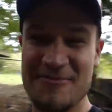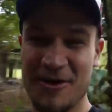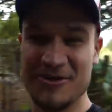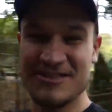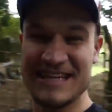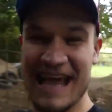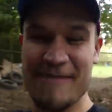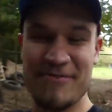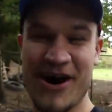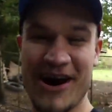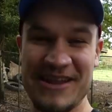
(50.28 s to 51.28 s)
want to get
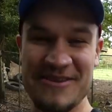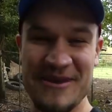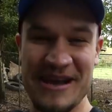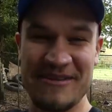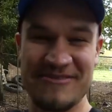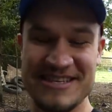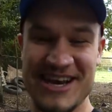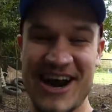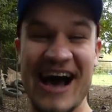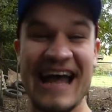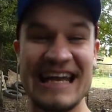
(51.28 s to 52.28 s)
behind the wheel of this
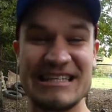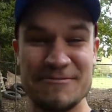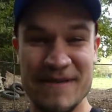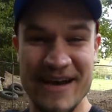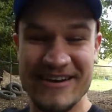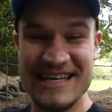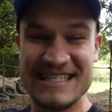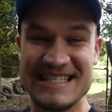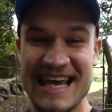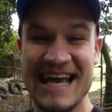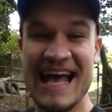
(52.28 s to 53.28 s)
car and
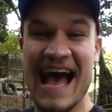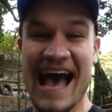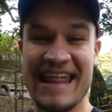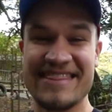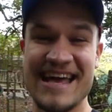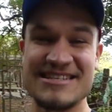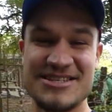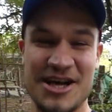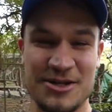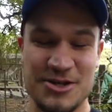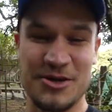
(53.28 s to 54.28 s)
experience it and then
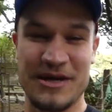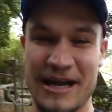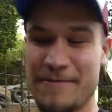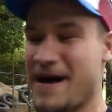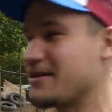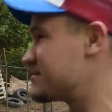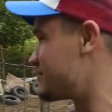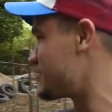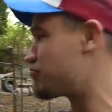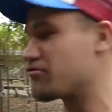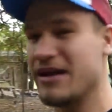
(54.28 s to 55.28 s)
start talking about some of
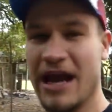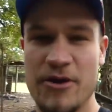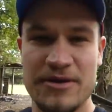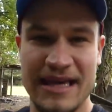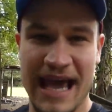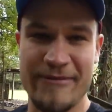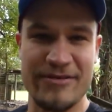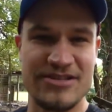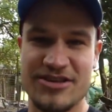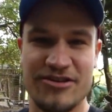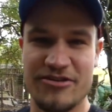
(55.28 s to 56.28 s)
the pre-owned
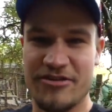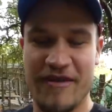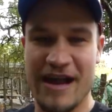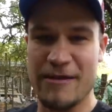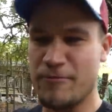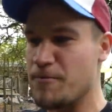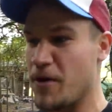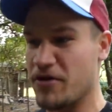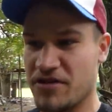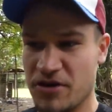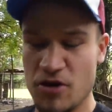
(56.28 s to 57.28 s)
Caymans that are available,
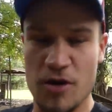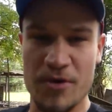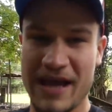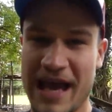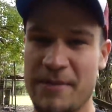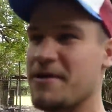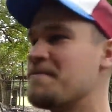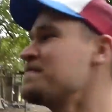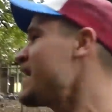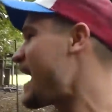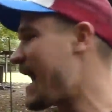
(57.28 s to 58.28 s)
both the normal Cayman
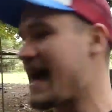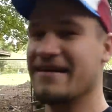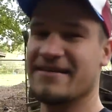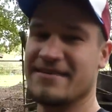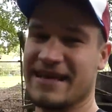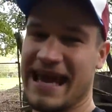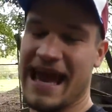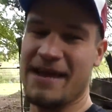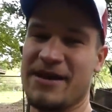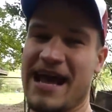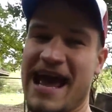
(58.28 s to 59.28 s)
and the Cayman